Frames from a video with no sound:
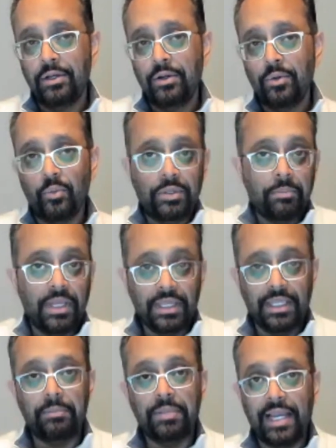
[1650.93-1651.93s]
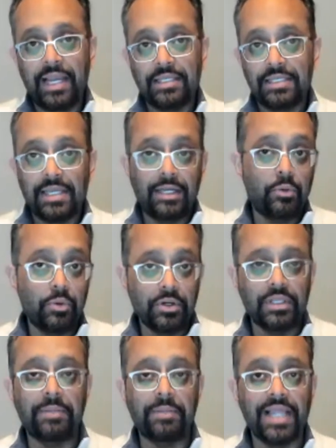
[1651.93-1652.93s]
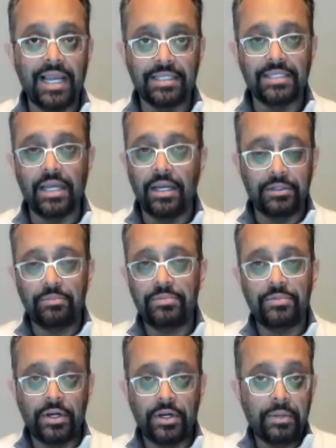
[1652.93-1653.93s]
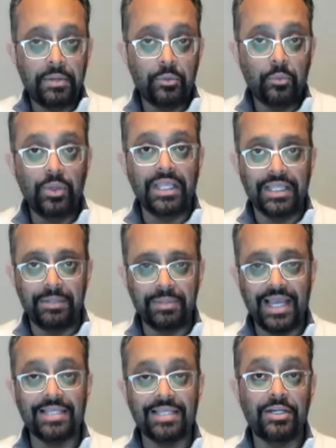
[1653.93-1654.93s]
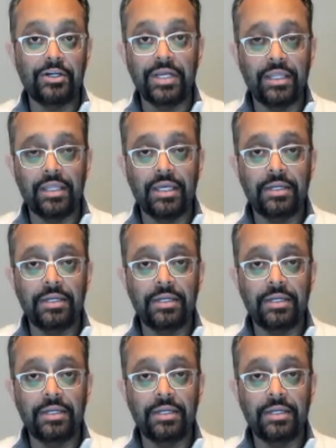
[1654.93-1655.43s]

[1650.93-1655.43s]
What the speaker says: with monthly plans and quarterly plans, and weekly plans underneath it.